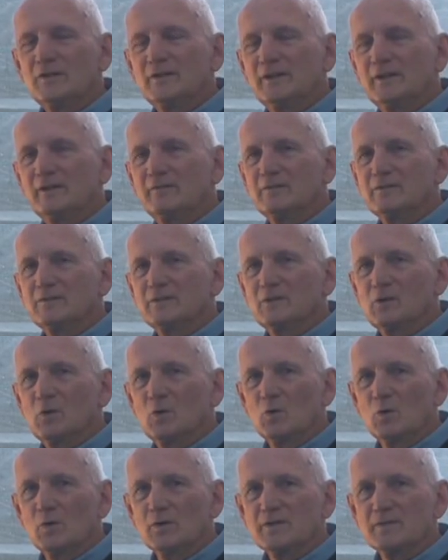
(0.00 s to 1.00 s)
to give us a
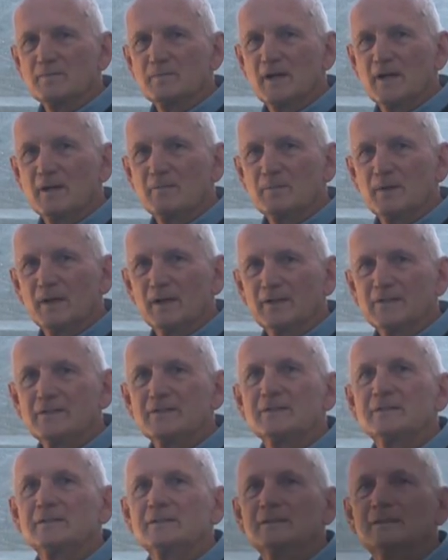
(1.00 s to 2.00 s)
call at Smart Bugs.